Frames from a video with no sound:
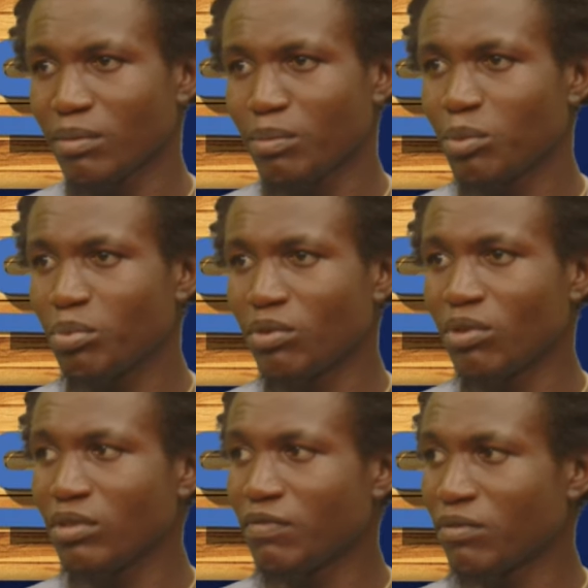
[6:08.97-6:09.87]
people
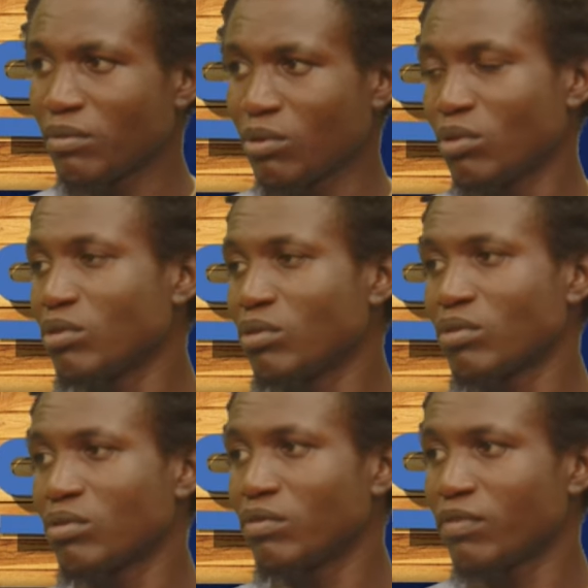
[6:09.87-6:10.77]
going to
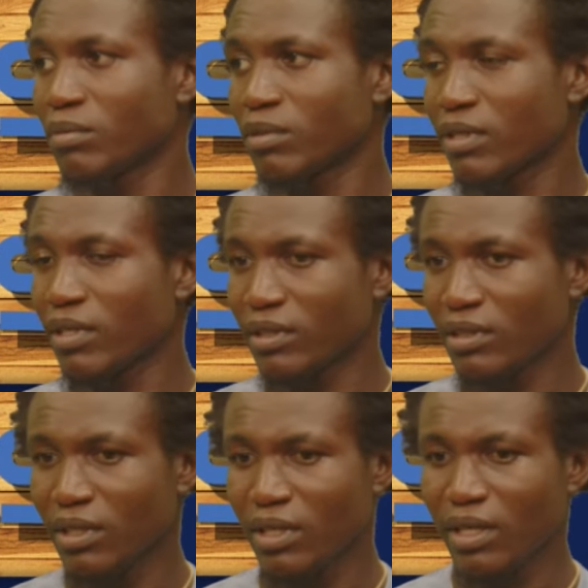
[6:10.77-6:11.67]
school from scratch